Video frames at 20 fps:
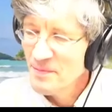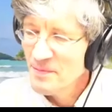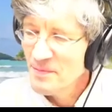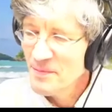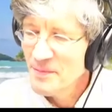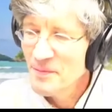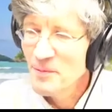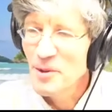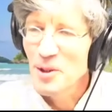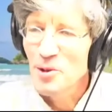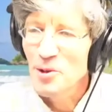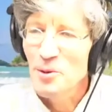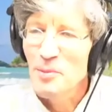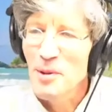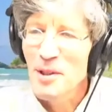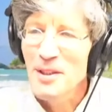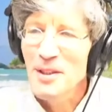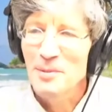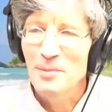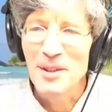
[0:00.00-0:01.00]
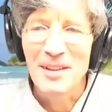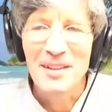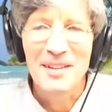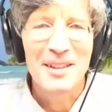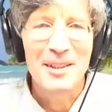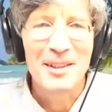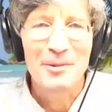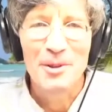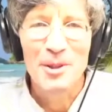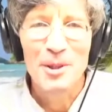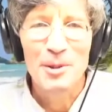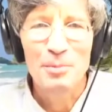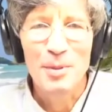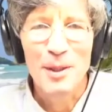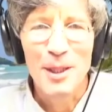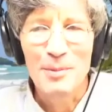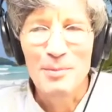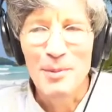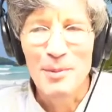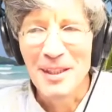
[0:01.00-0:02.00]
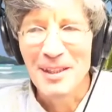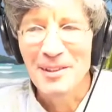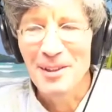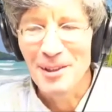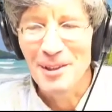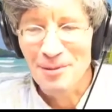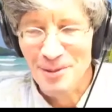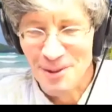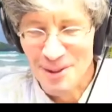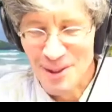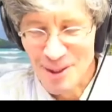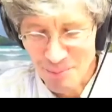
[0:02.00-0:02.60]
Which reminds me, I think we should play Minecraft at some